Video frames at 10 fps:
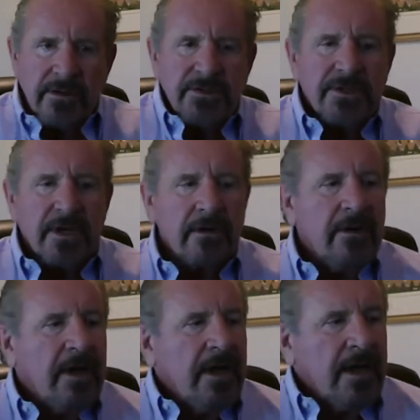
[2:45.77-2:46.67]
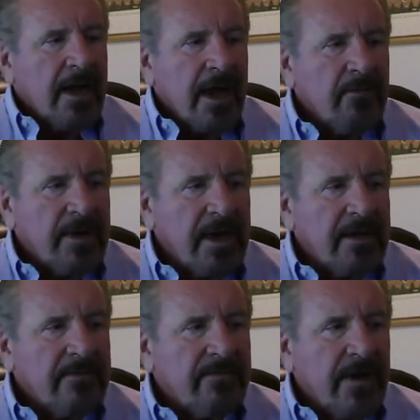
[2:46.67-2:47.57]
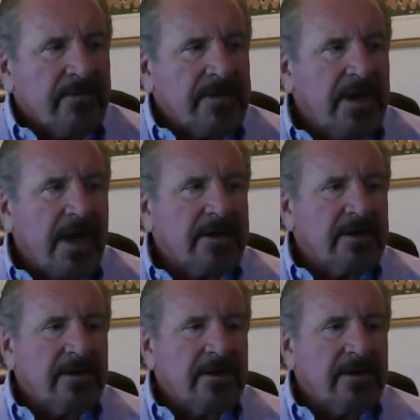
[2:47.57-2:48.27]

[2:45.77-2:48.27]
So I went ahead and found the doctor.